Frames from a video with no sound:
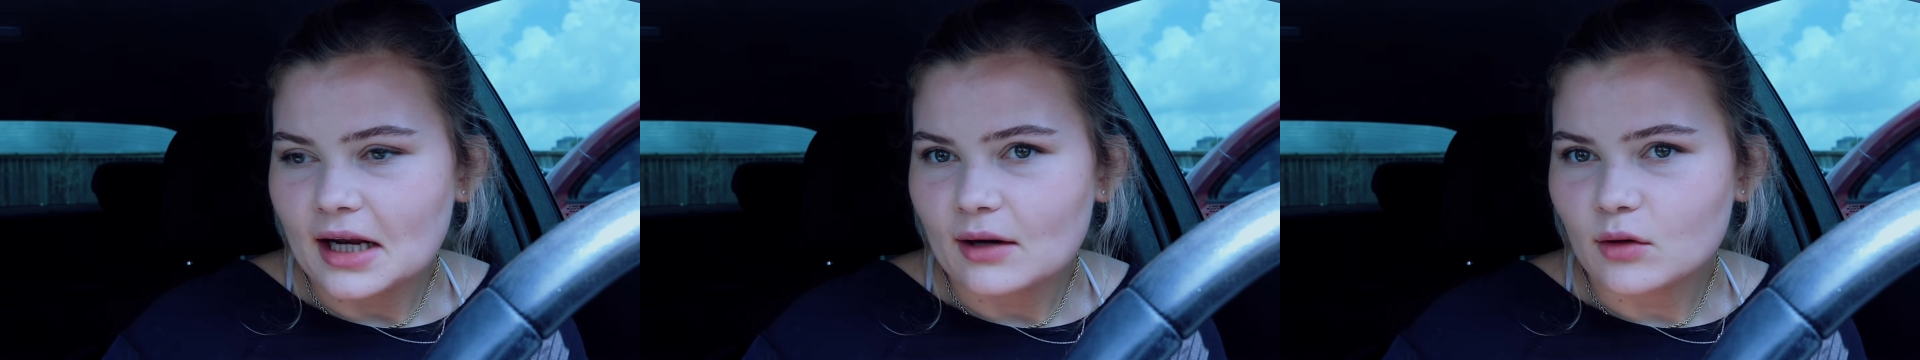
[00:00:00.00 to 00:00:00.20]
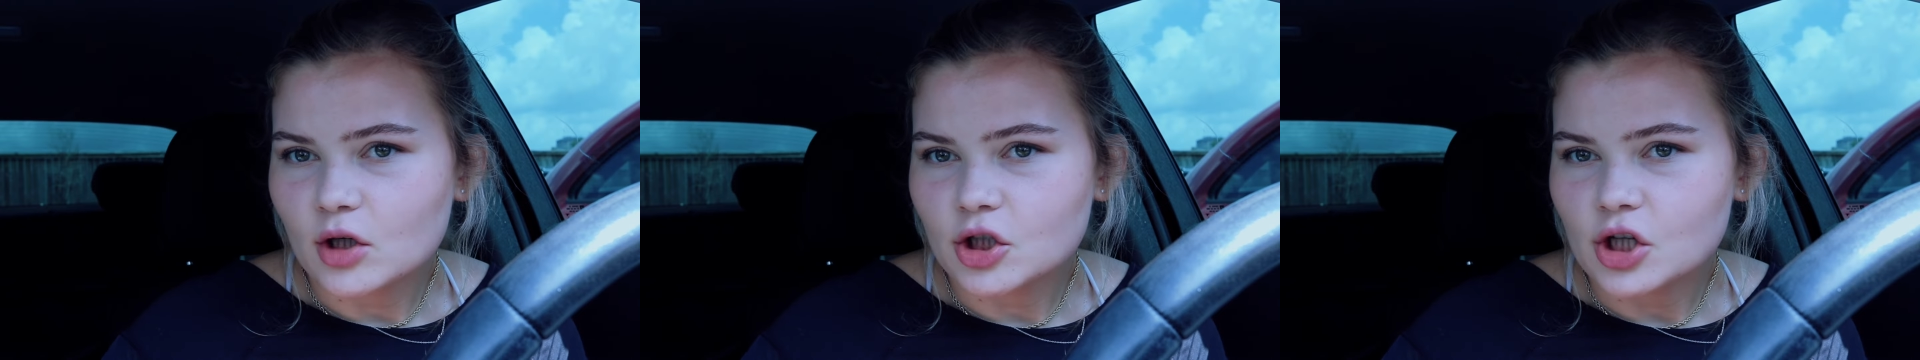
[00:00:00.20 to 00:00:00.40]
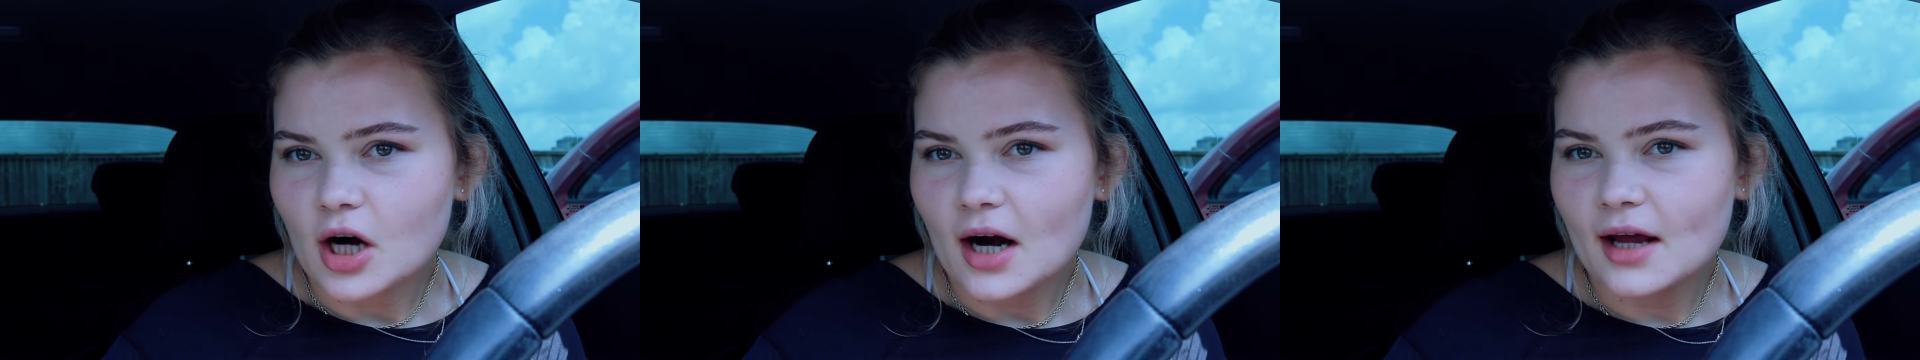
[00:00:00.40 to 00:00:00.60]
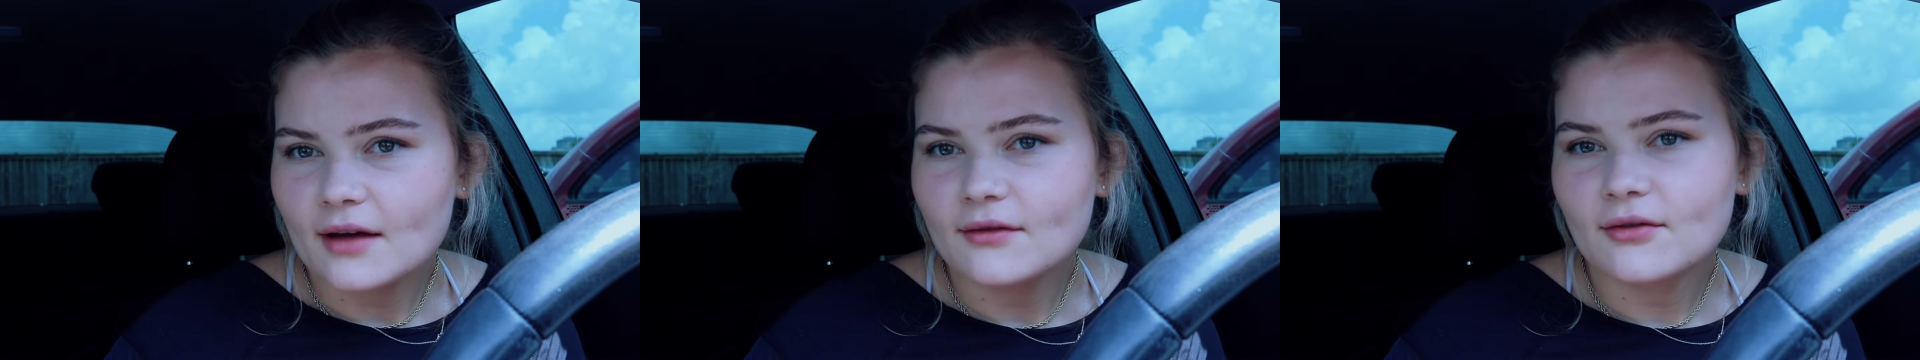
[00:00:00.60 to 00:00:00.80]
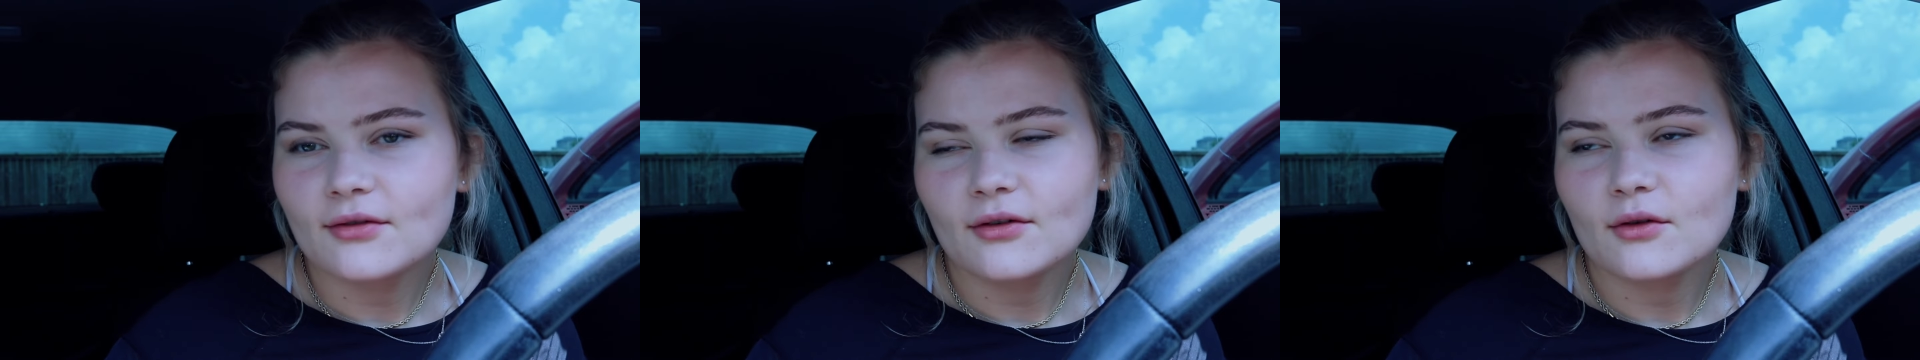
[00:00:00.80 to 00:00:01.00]
hour
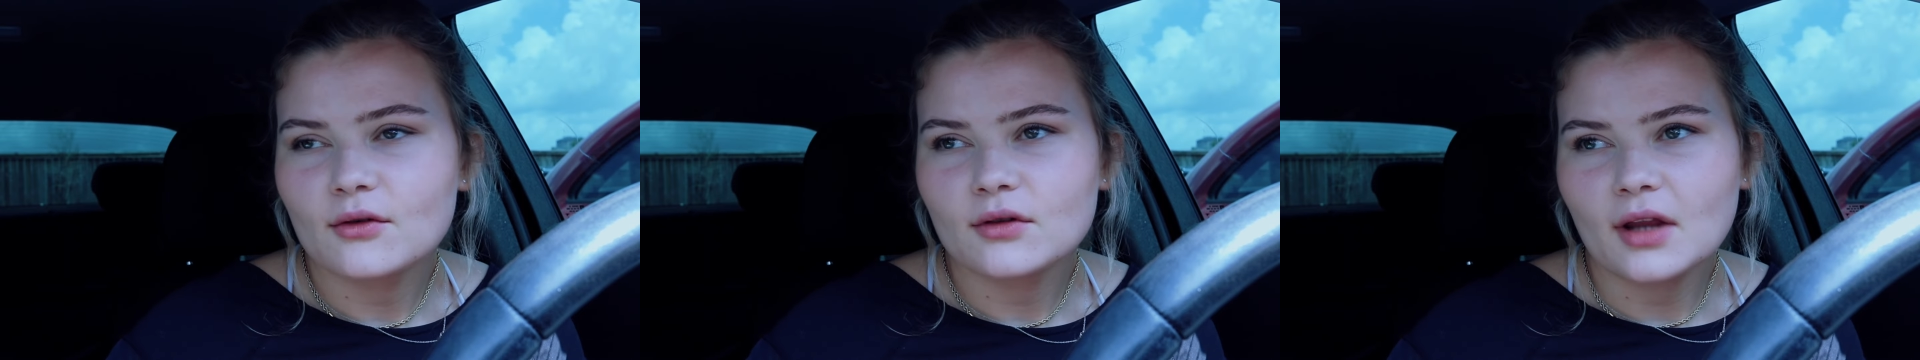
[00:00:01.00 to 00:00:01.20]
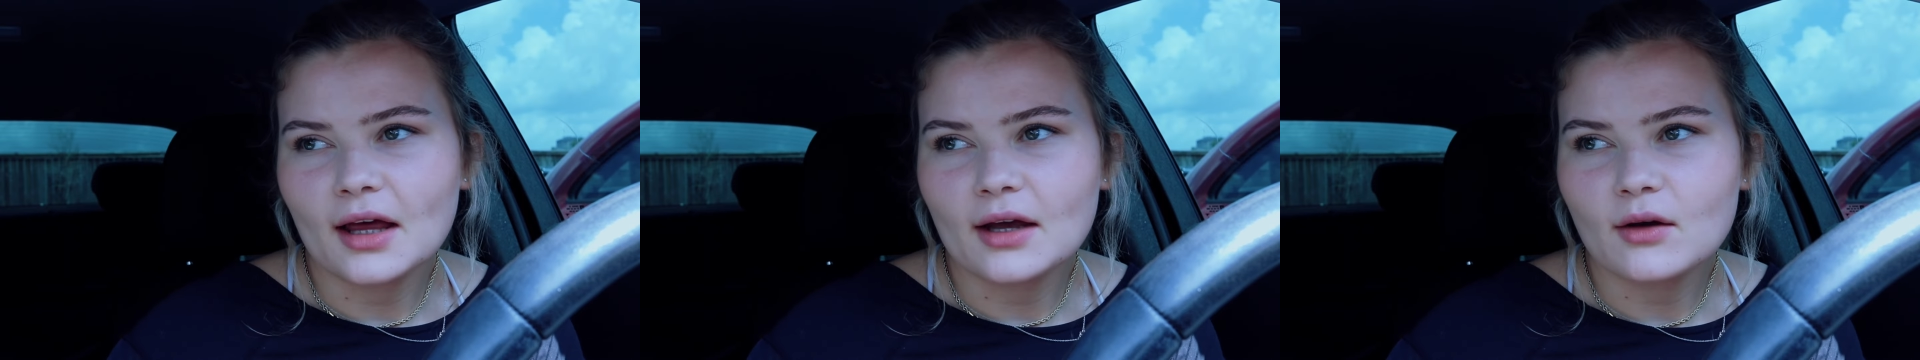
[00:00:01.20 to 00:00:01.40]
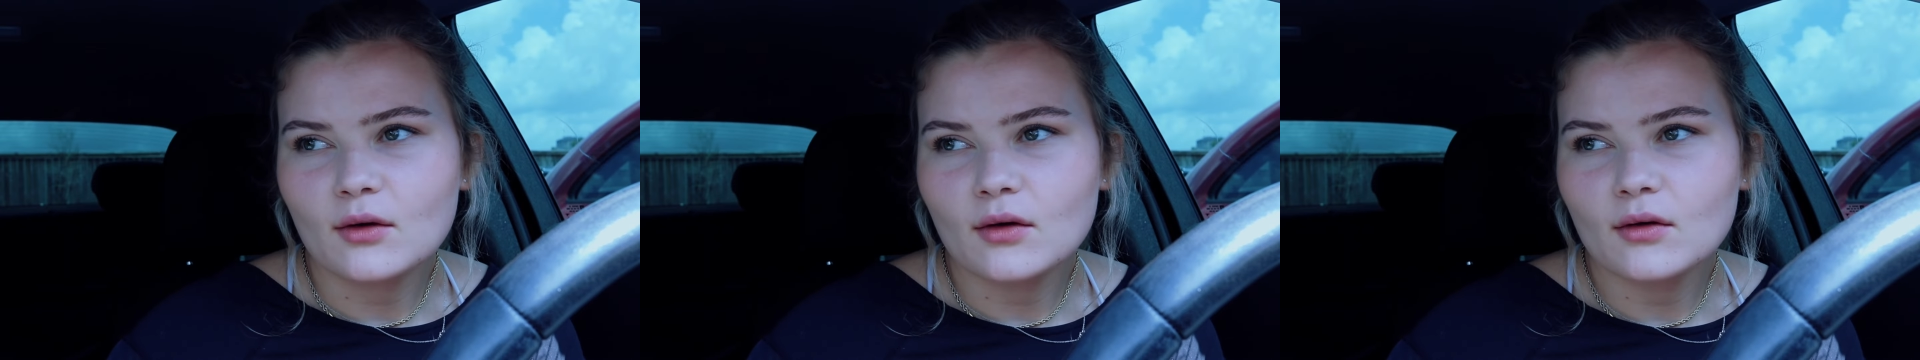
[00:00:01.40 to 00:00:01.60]
drive, like,